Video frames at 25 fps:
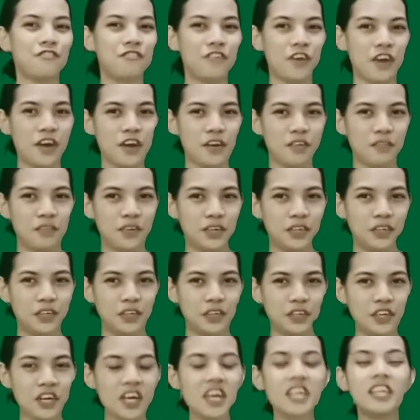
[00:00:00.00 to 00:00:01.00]
Very
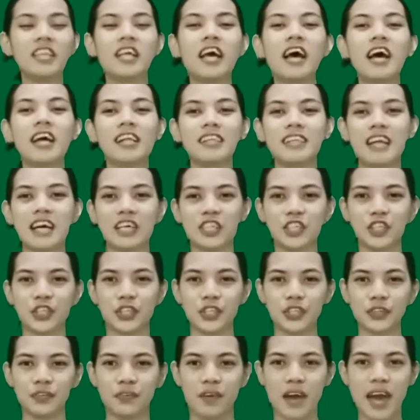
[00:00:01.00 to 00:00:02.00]
good.
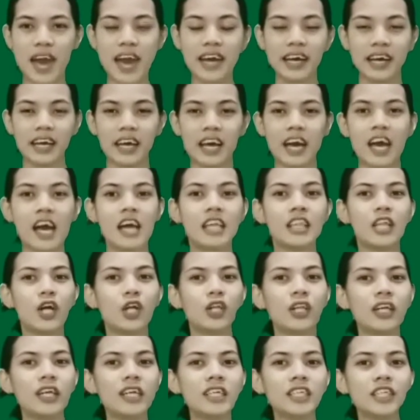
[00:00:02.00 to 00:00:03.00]
That's correct.
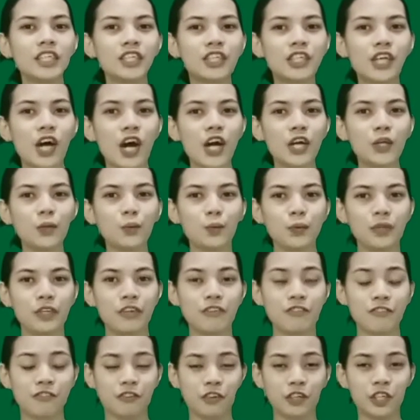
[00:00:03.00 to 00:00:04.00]
Now let us start with
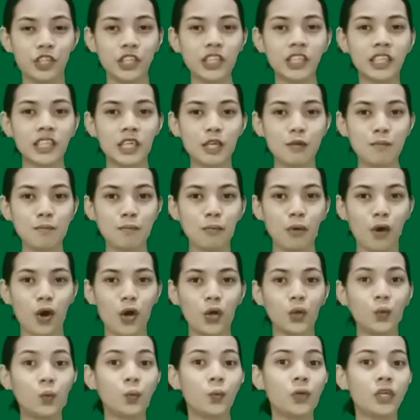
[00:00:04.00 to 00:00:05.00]
the first
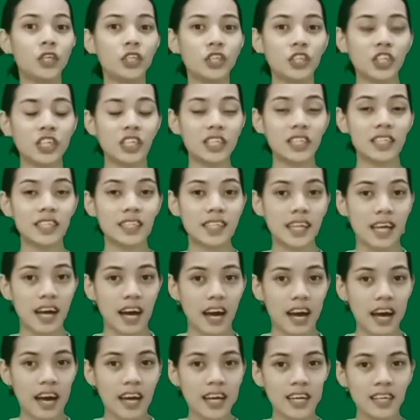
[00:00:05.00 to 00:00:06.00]
symbol, which is
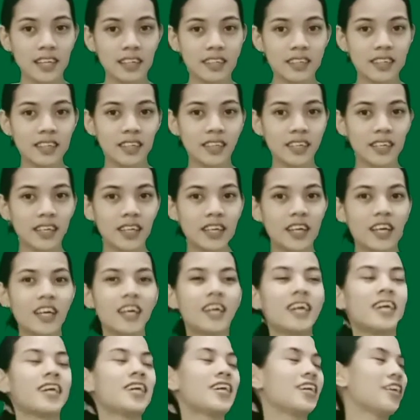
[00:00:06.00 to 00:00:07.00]
the...
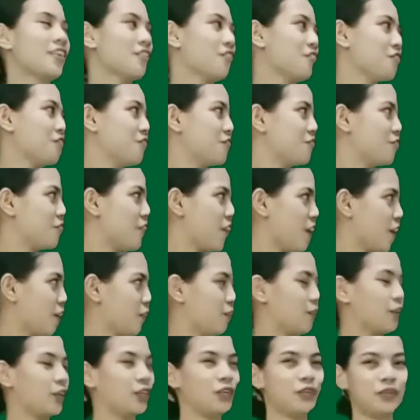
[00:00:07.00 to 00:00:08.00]

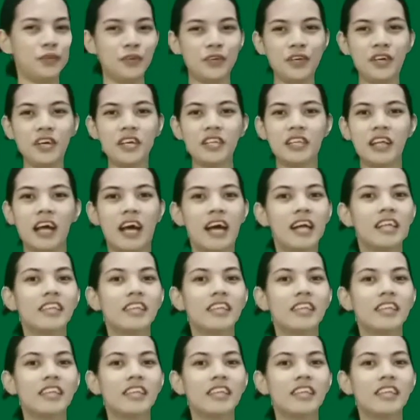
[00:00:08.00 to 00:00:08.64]
Very good.